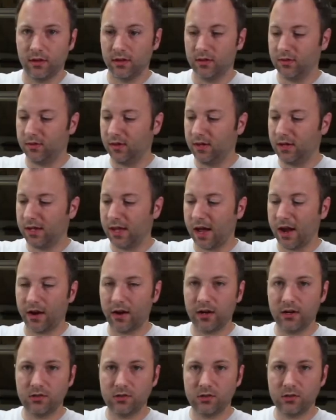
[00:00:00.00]
Z
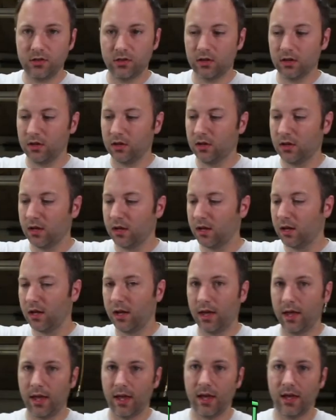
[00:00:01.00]
carriage,
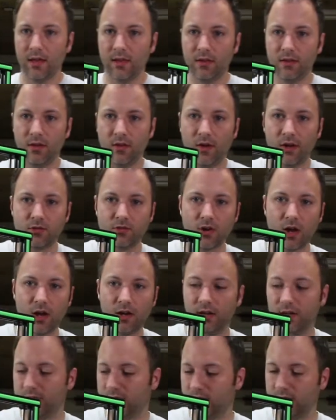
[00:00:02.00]
and the
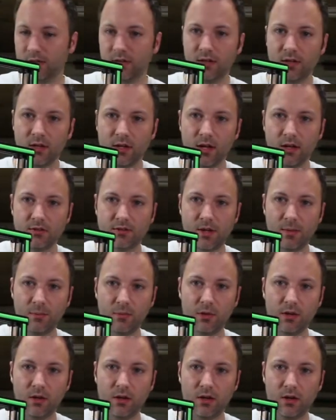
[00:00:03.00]
electronics
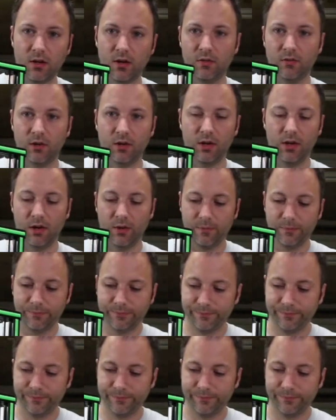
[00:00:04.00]
assembly over here.